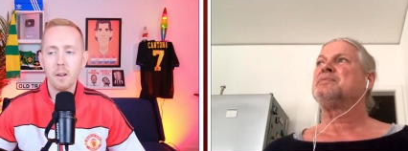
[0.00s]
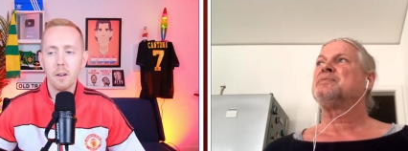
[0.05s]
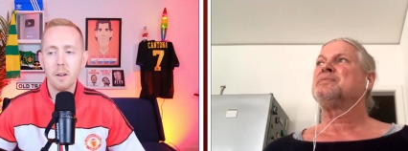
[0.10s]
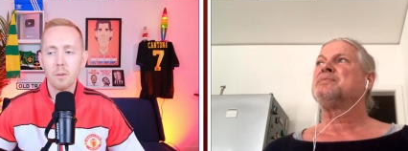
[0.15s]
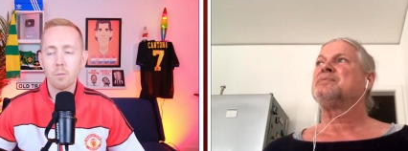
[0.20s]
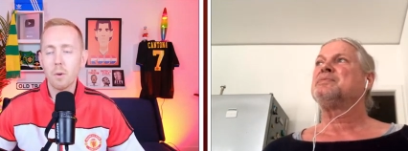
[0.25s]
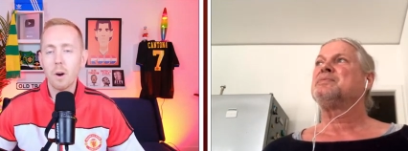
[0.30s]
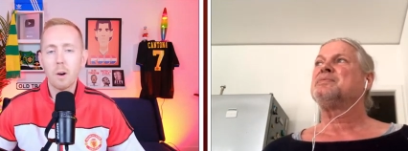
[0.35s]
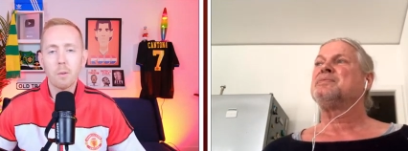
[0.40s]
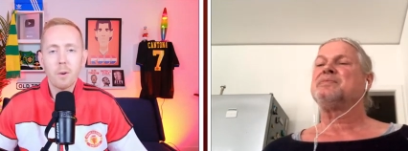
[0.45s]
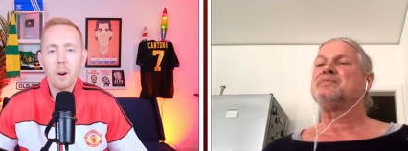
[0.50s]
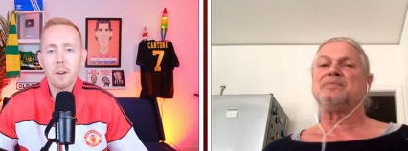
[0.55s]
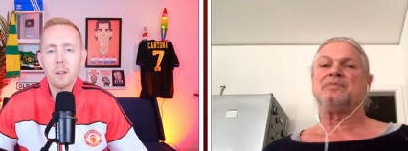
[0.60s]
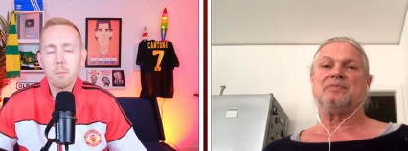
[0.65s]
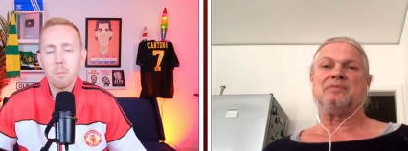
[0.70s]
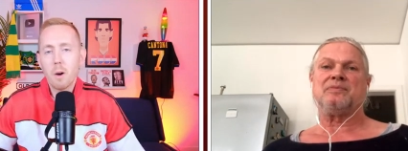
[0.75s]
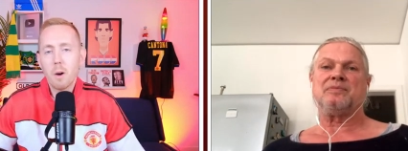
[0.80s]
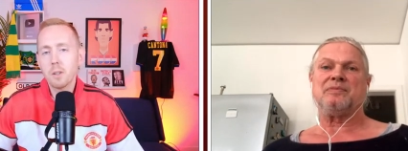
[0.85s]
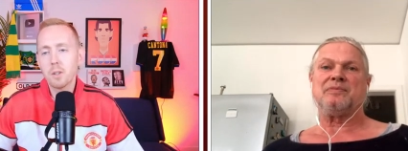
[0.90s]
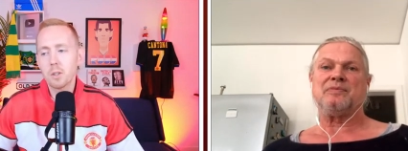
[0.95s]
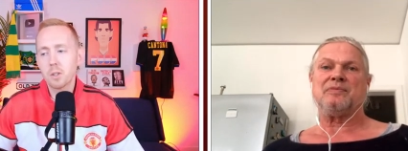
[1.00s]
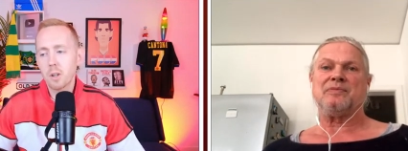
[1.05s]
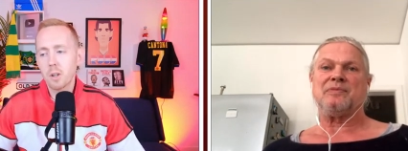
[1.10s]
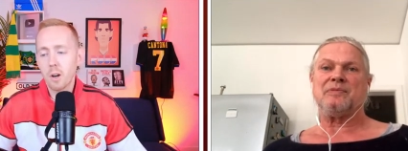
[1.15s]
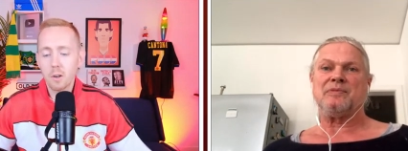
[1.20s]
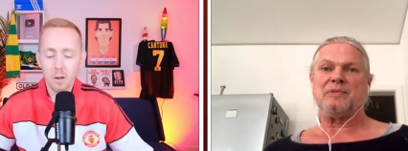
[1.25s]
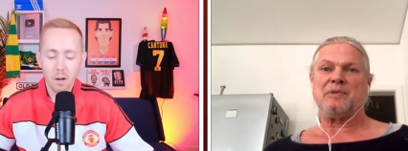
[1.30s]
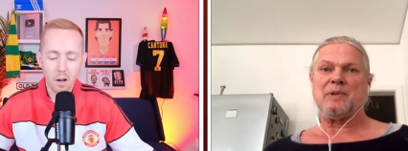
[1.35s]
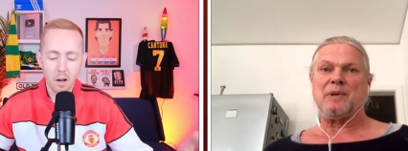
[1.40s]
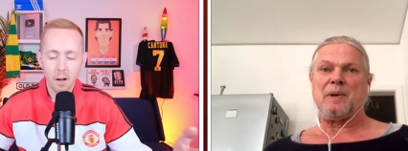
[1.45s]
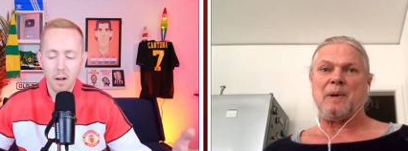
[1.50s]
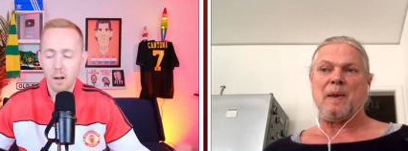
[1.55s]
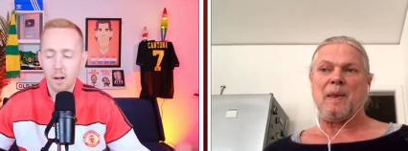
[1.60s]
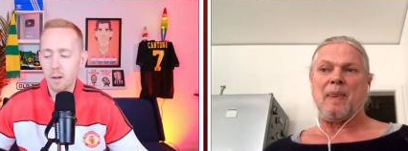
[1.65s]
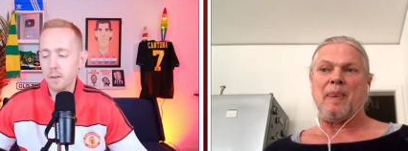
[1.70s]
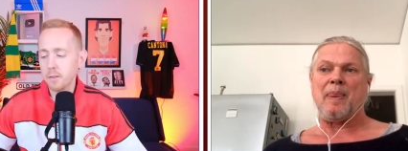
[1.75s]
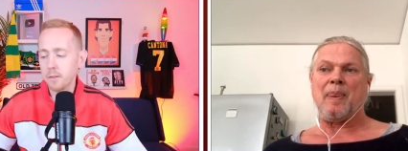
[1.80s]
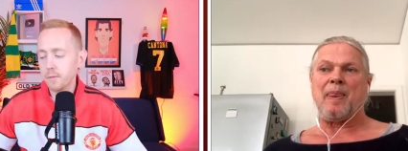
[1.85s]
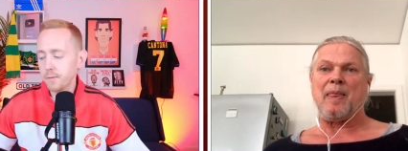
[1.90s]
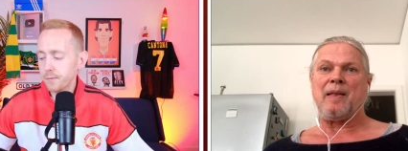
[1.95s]
Speaker 1: Ralf Rangnick might just go, ah,
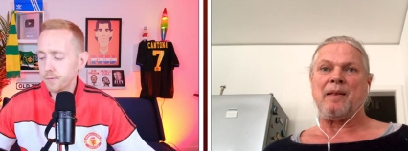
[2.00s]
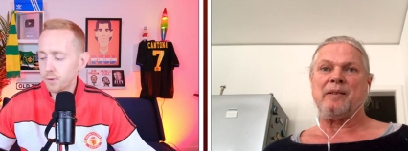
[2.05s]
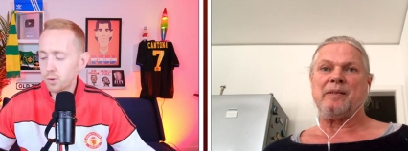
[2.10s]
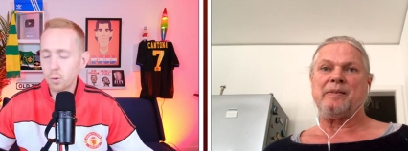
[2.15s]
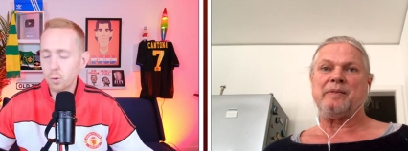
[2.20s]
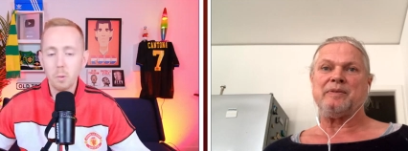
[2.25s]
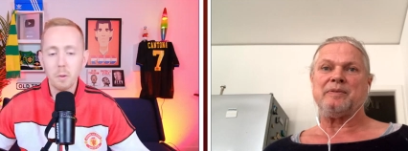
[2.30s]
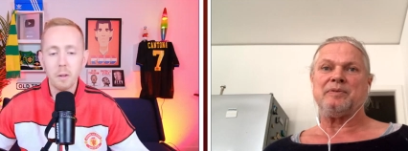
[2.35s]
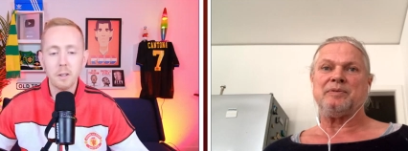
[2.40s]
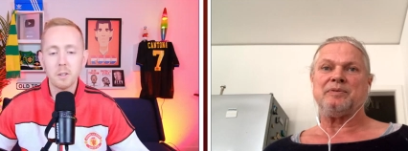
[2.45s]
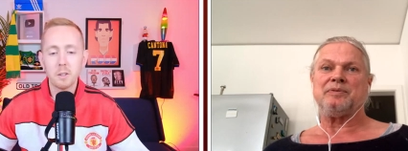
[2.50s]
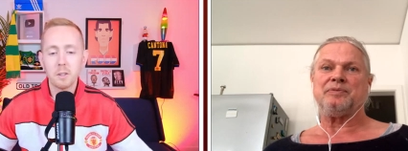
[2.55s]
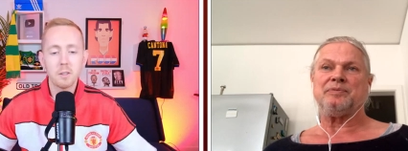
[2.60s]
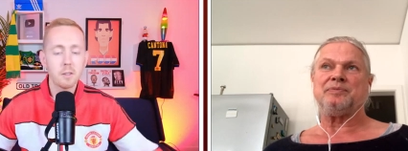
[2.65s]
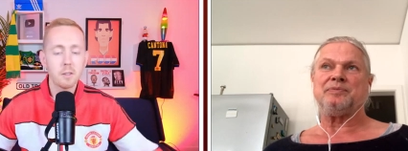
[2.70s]
screw this,